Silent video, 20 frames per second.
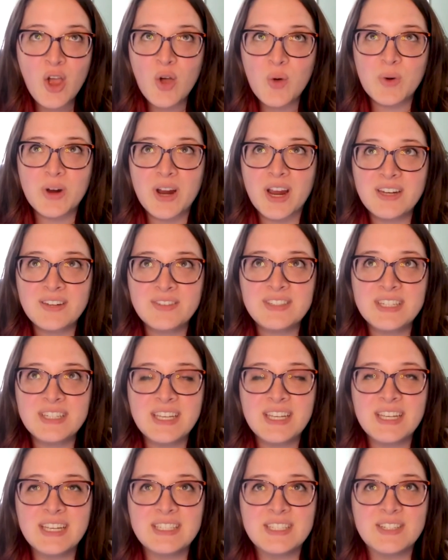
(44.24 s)
we're kind of
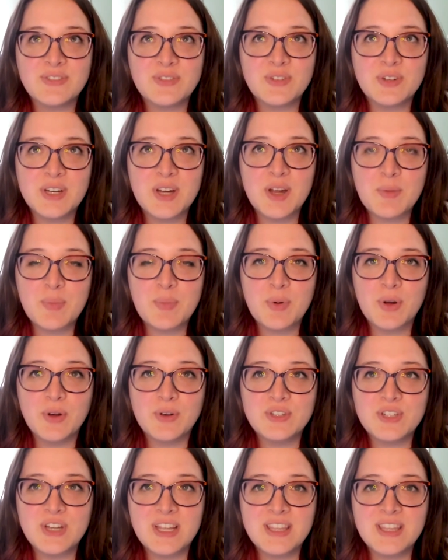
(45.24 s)
taking a different
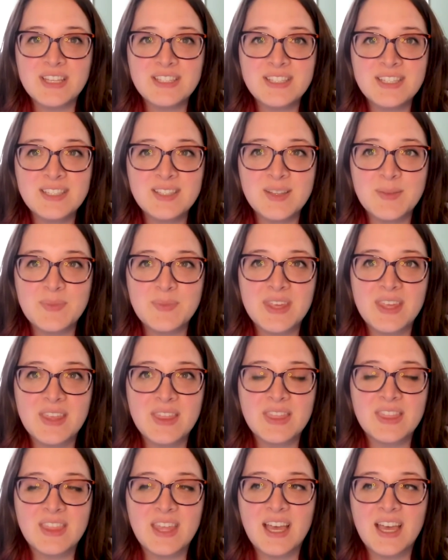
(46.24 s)
approach, and this is something
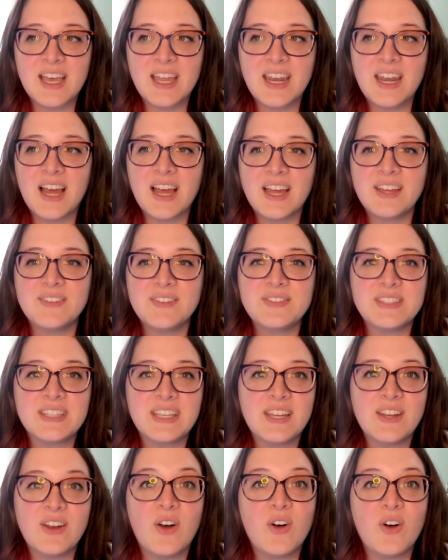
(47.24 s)
that I have
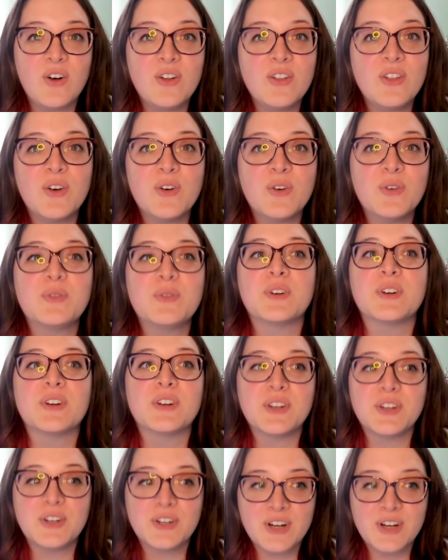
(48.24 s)
seen all over
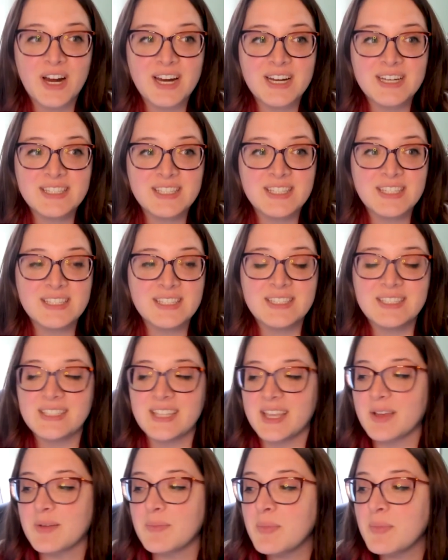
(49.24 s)
your guys's
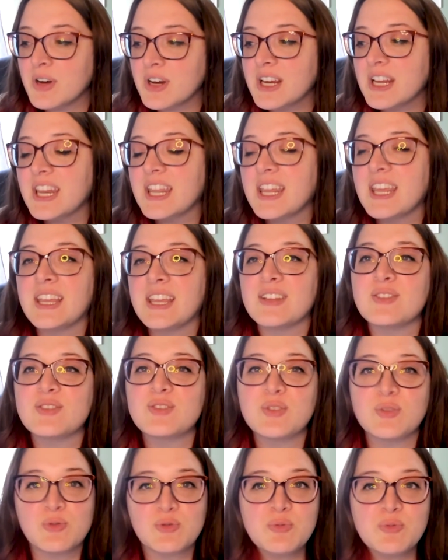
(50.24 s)
like marketing and
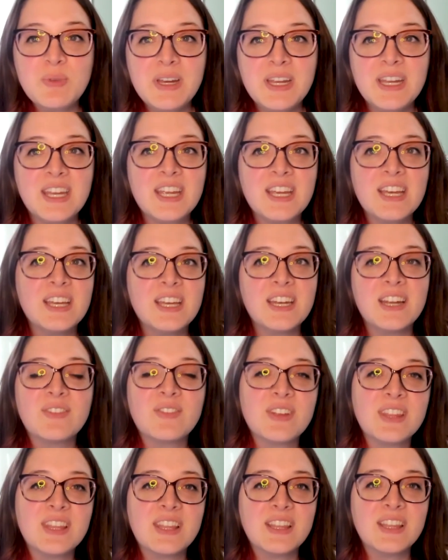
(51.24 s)
social media and
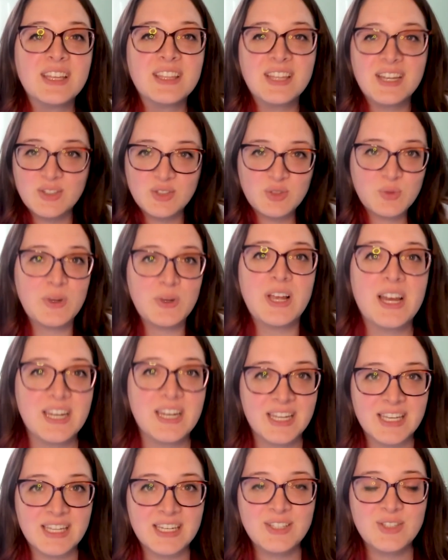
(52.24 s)
everything like that. So we got to
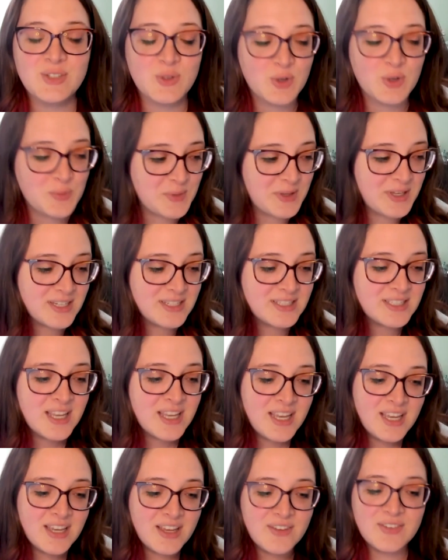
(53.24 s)
get into it because if
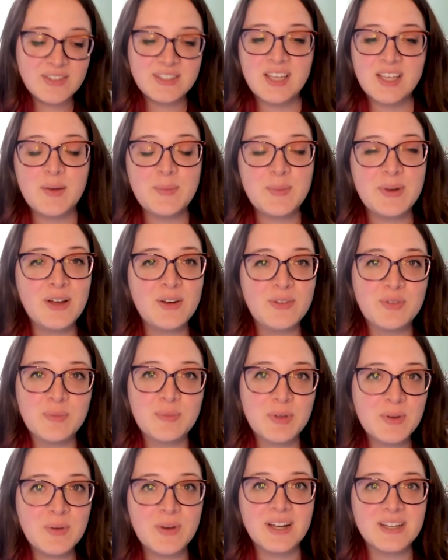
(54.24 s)
it's coming out from
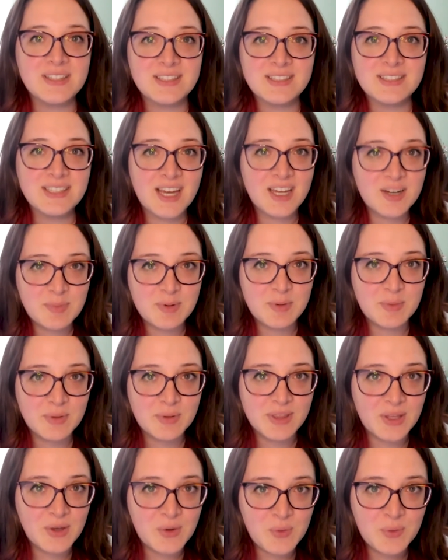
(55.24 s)
you guys, it's got to be
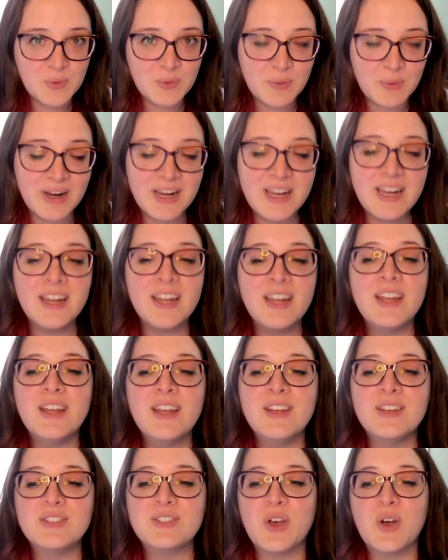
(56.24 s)
really cool, right?
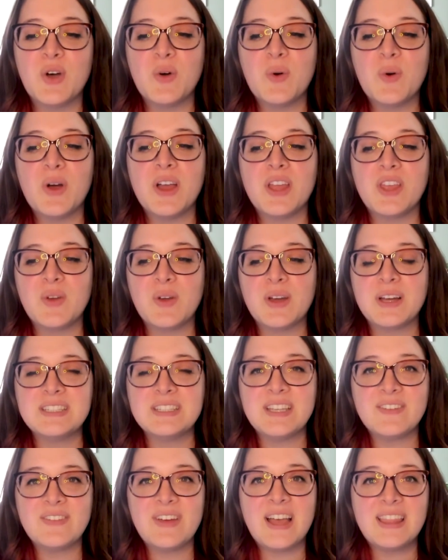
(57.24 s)
So you guys
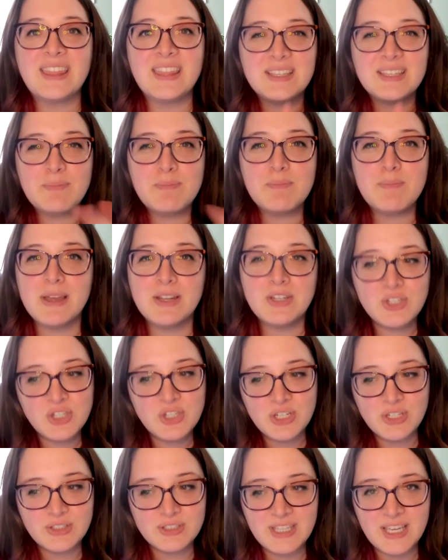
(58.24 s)
have had these
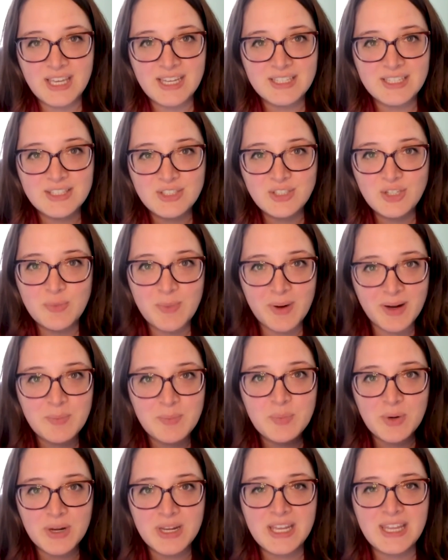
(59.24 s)
MedShield kits. Do you mind
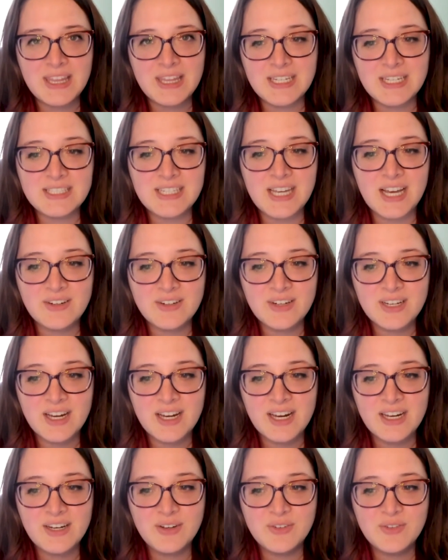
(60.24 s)
breaking that down and
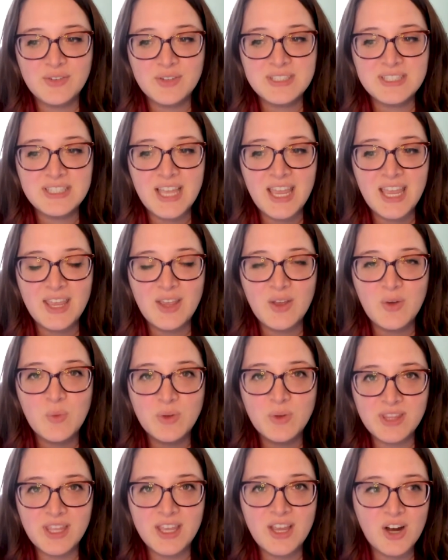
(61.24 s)
kind of saying
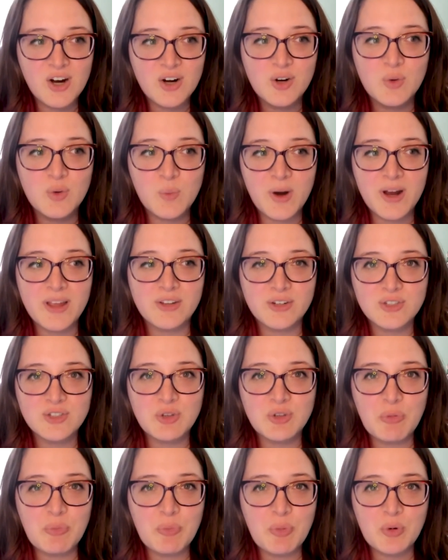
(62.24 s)
what they are and why they're
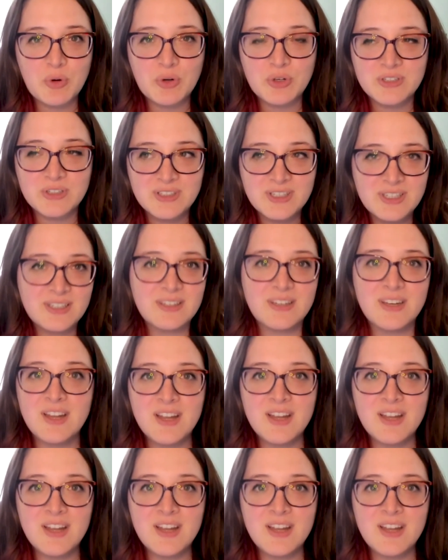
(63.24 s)
so important, and